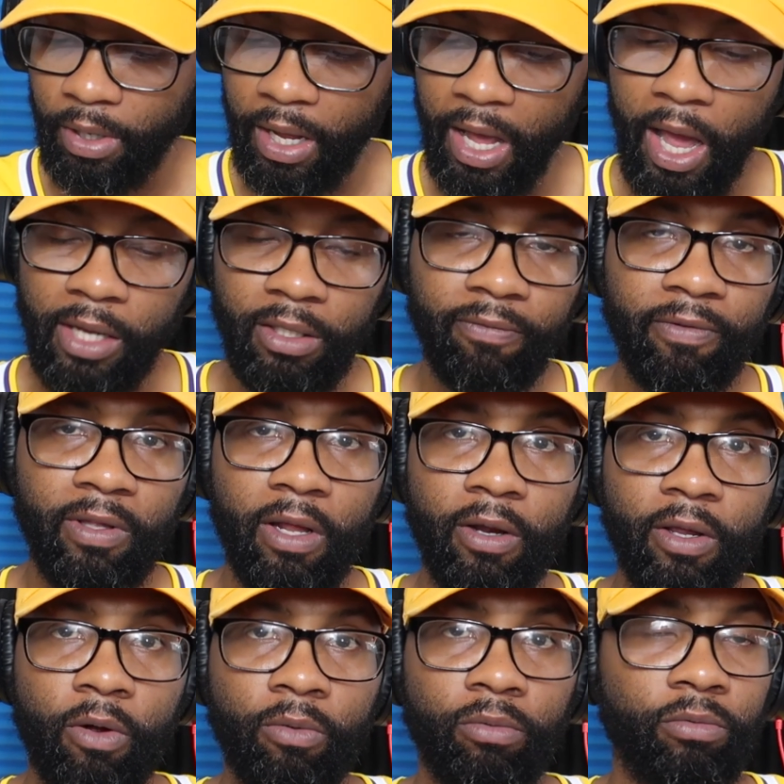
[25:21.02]
I don't feel
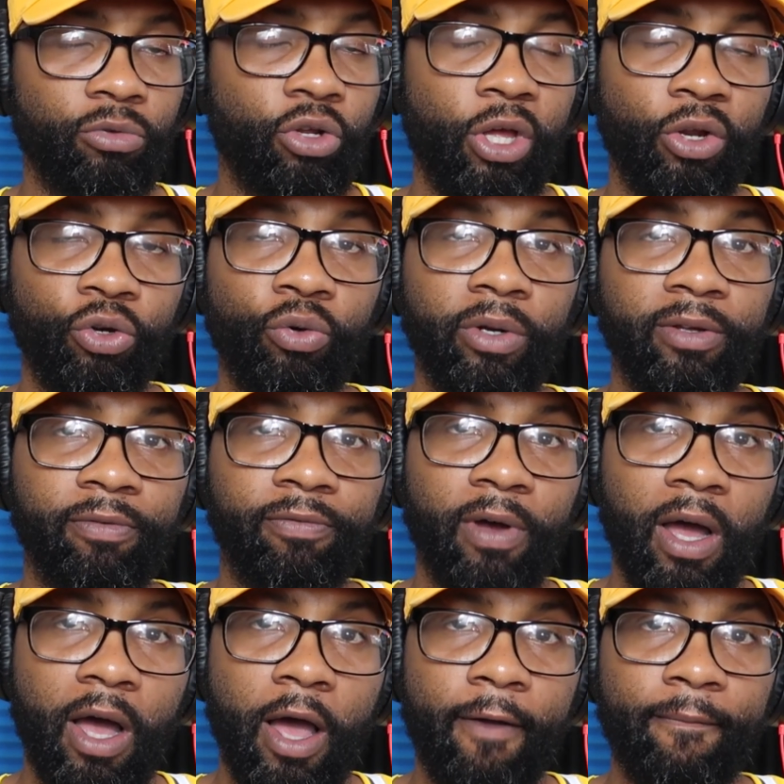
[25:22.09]
like they'll do it in
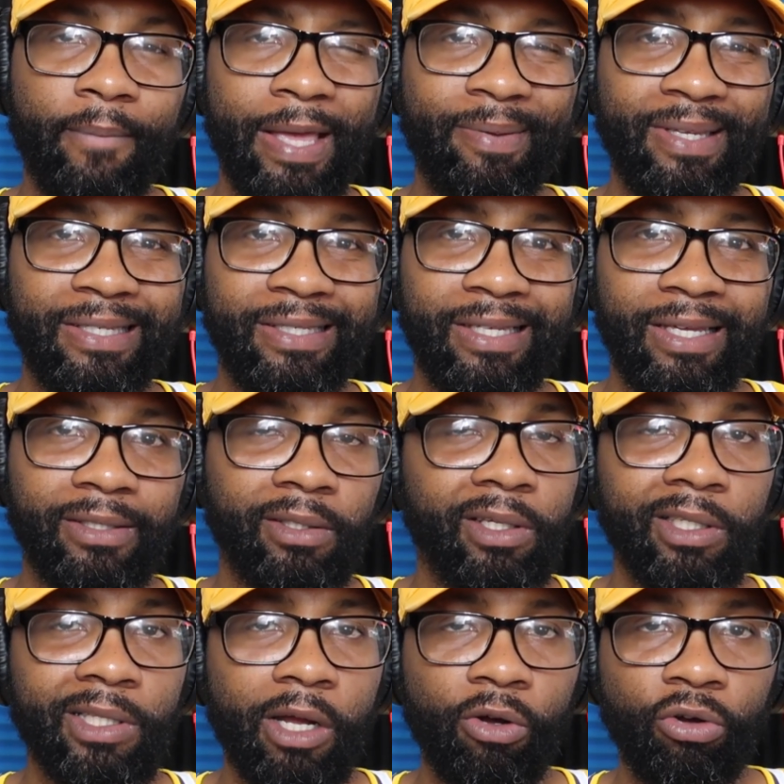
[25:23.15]
5, maybe 6.
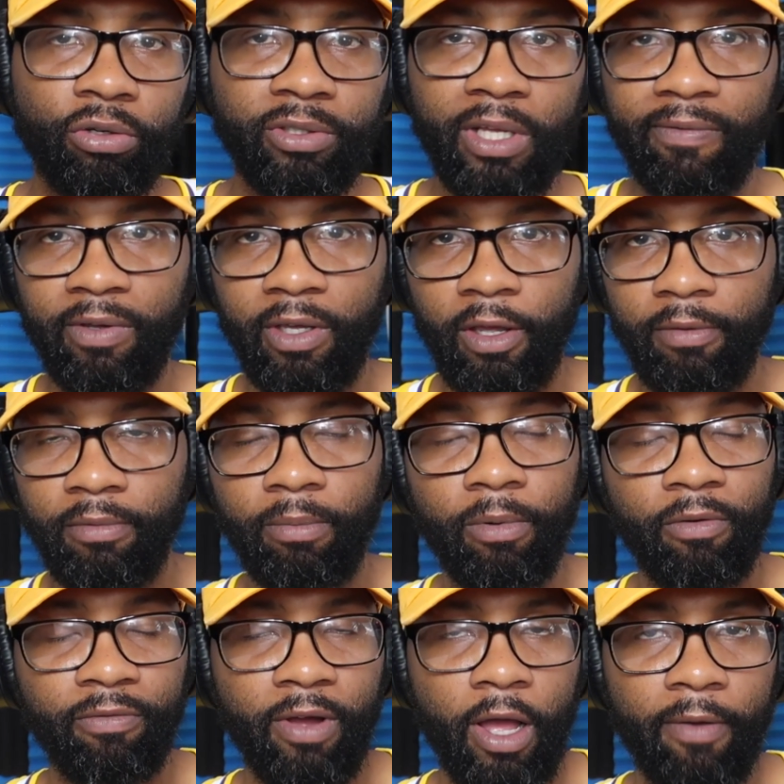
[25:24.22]
It's not going to go 7 games,
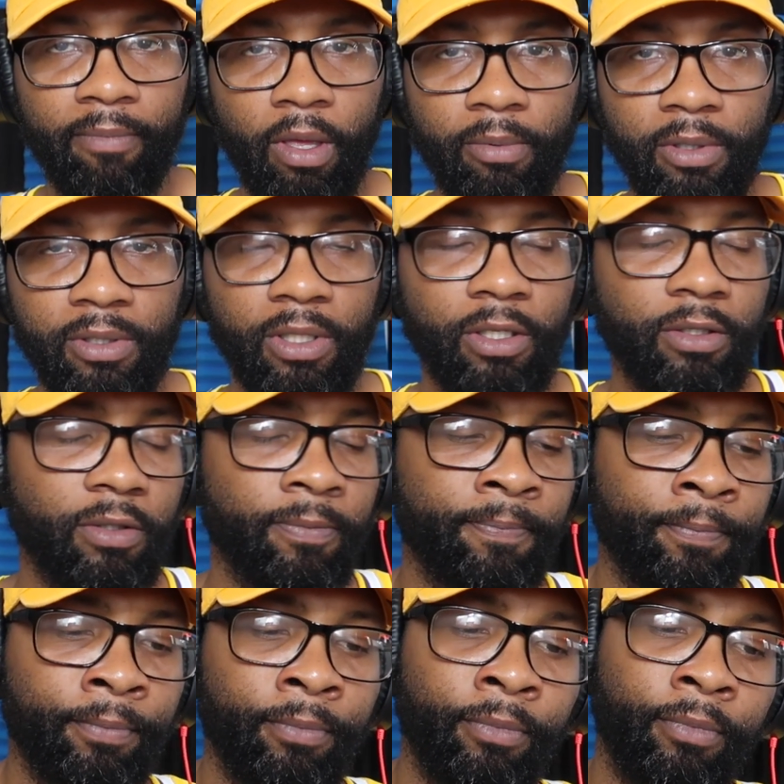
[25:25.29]
but 5, maybe 6.
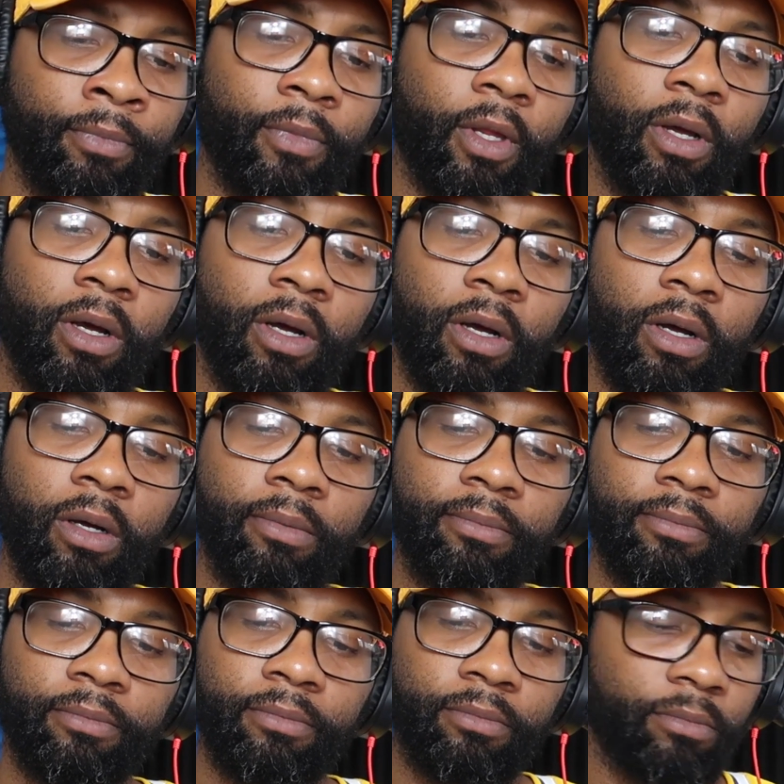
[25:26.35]

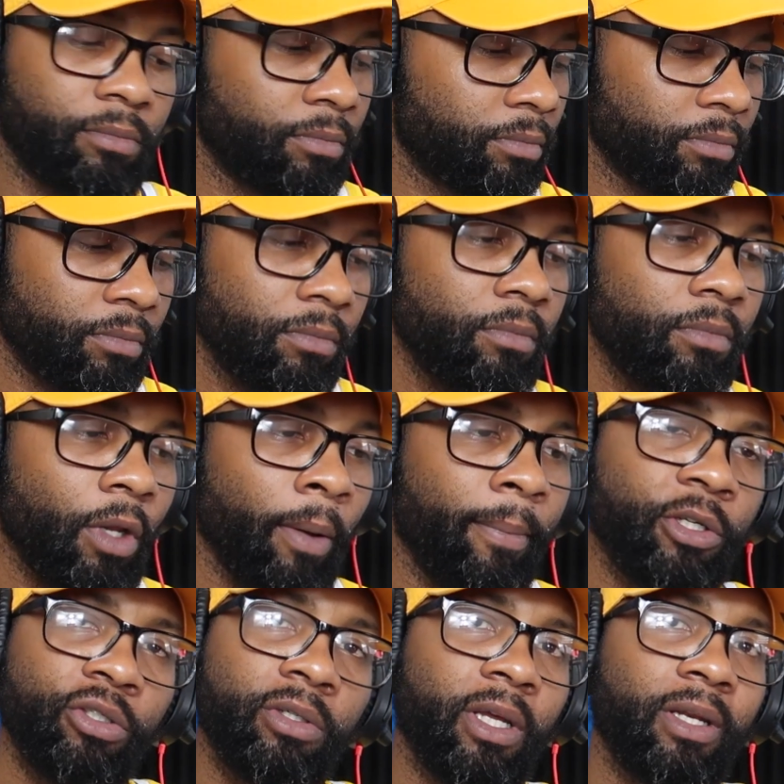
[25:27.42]

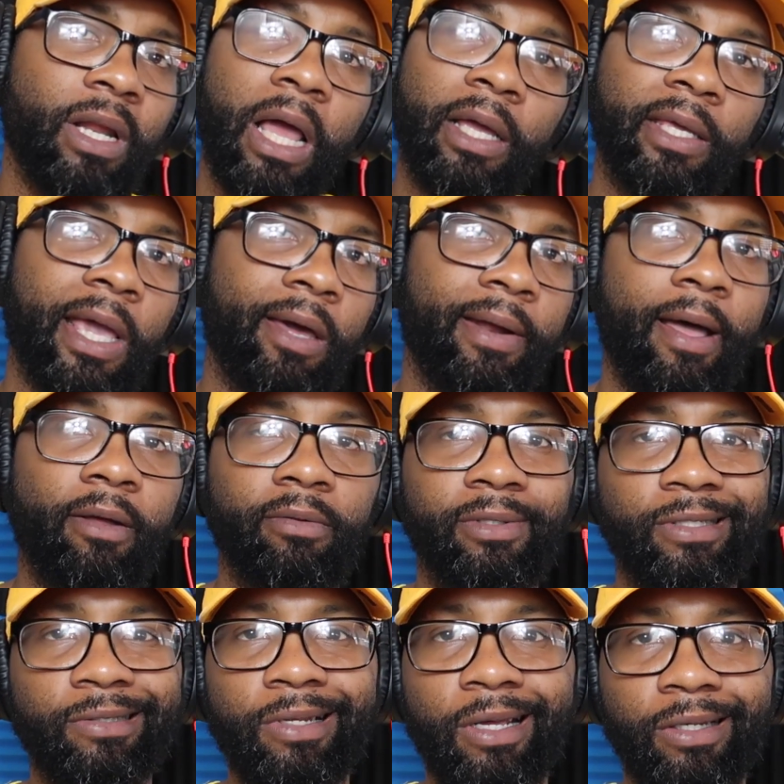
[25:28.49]
But you cannot count out
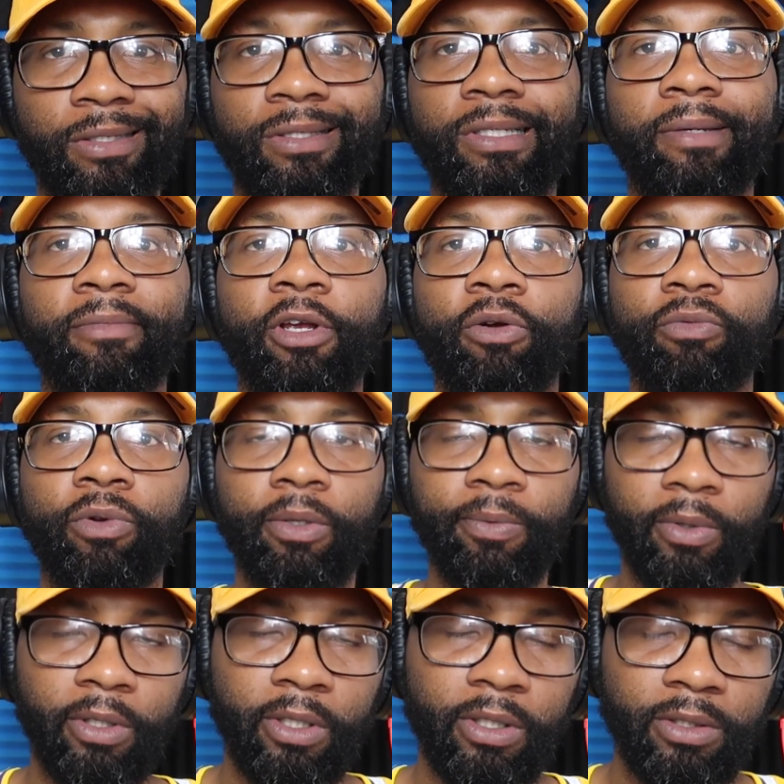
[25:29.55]
this Nuggets team. They're a really,
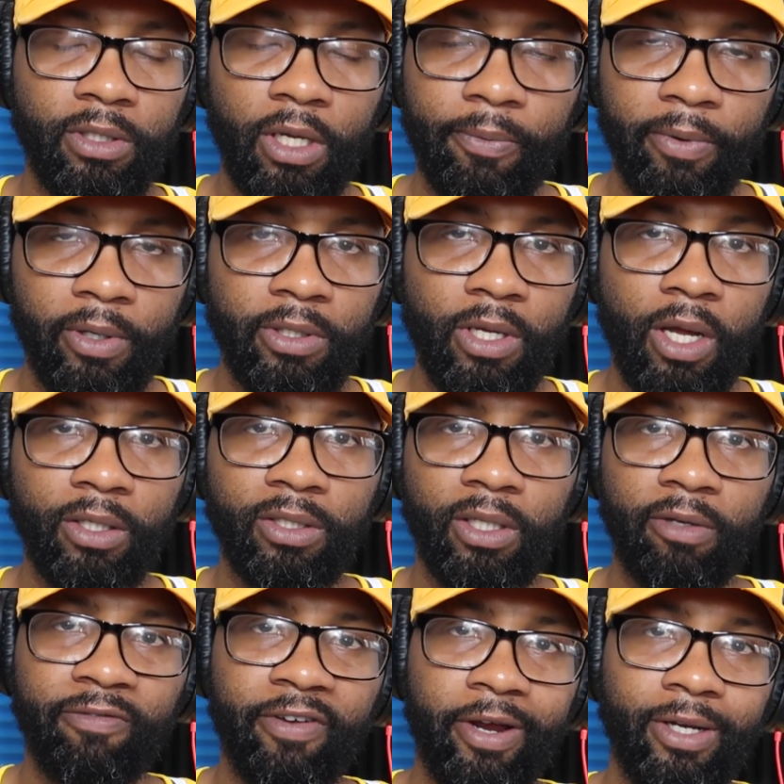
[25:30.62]
really good team, really young
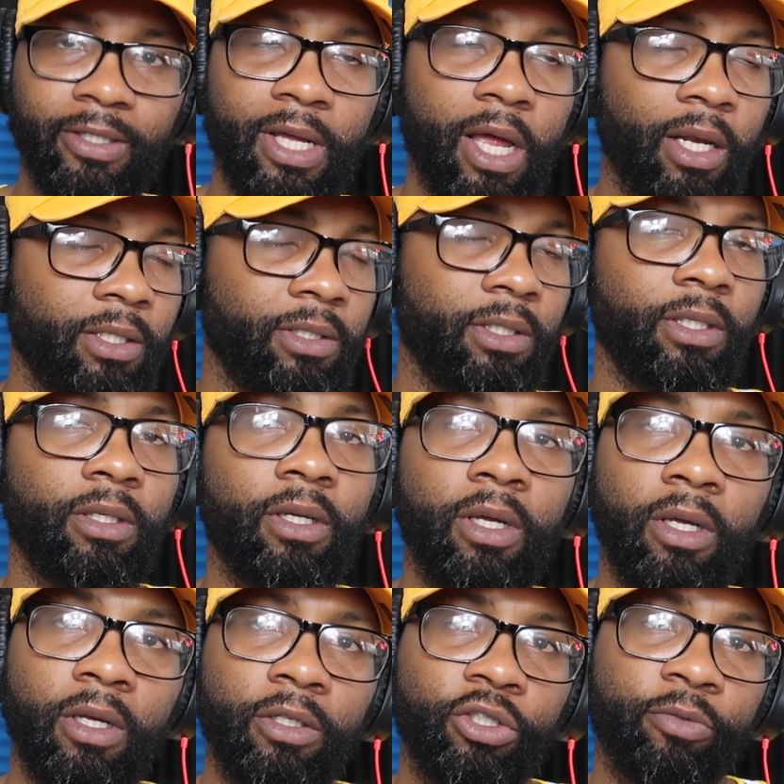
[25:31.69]
team, very talented.
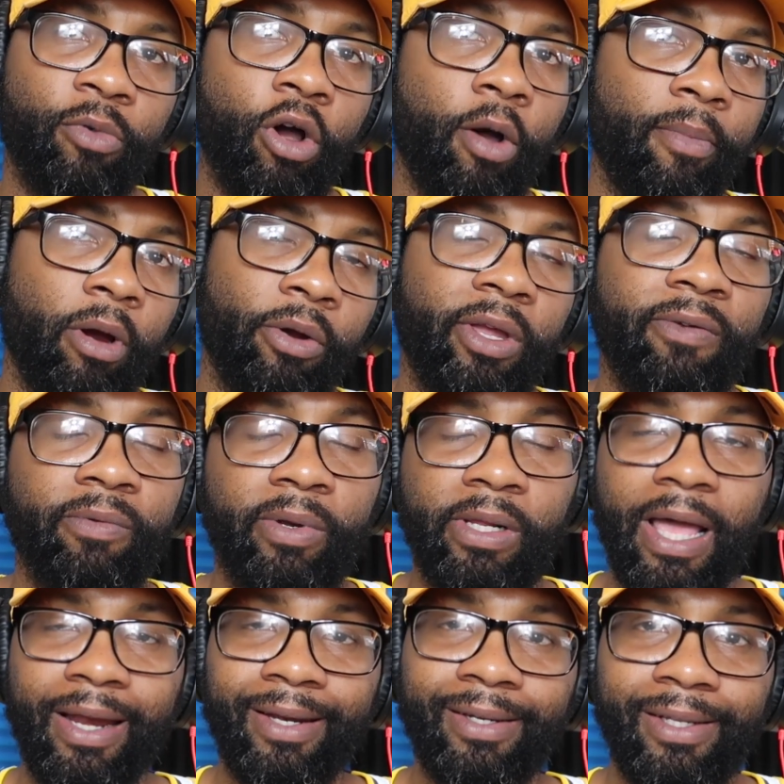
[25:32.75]
Jamal Murray even really
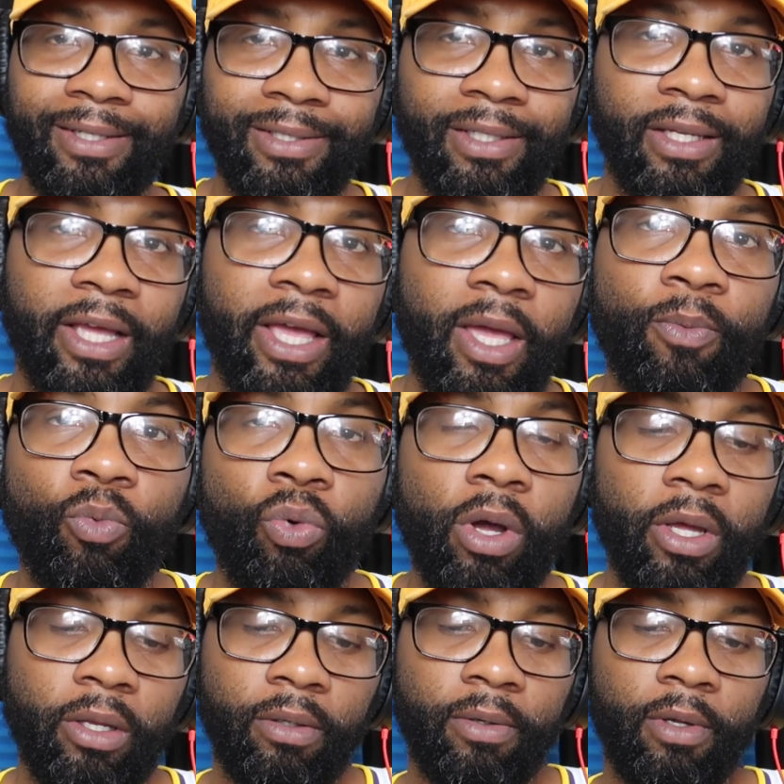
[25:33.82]
had a decent Game
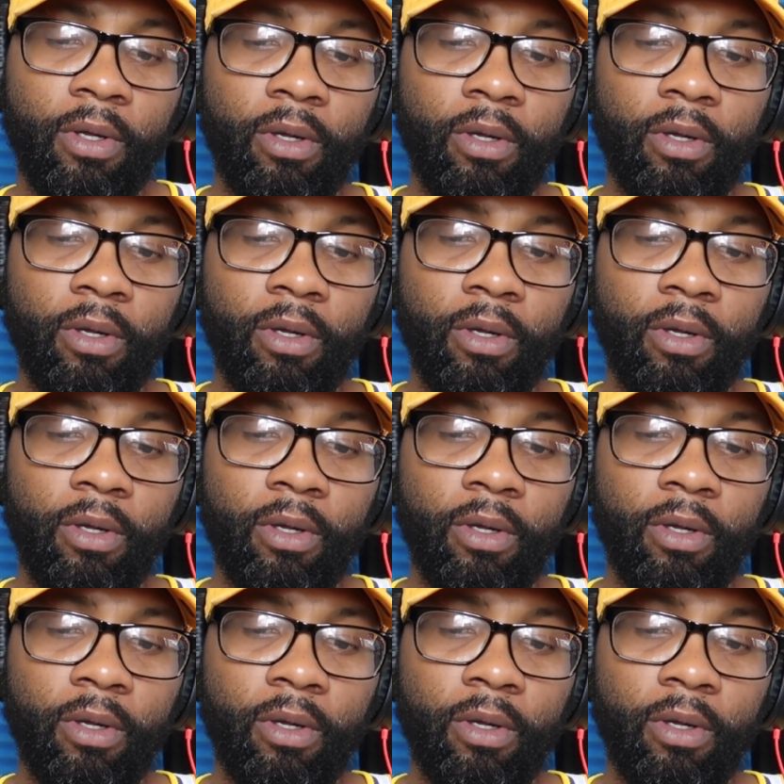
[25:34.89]
1.